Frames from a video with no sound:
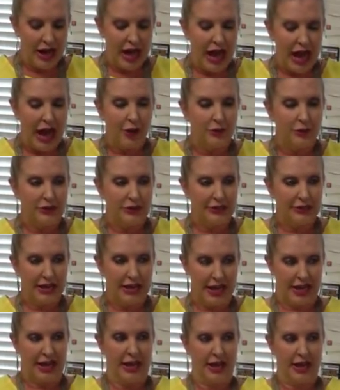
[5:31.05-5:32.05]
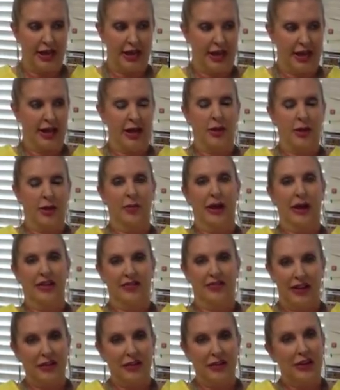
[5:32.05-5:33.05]
I would say my
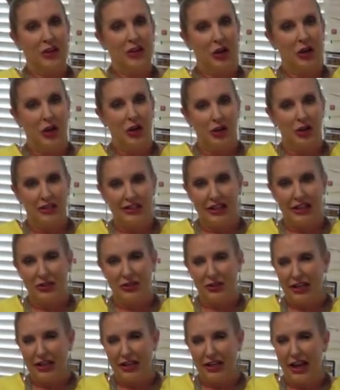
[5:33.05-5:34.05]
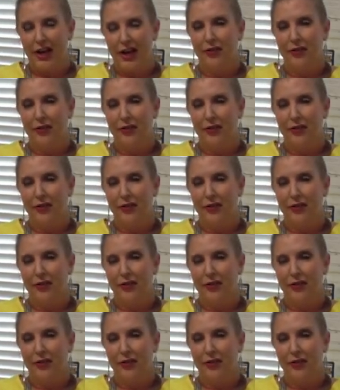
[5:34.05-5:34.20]
favorite car is actually a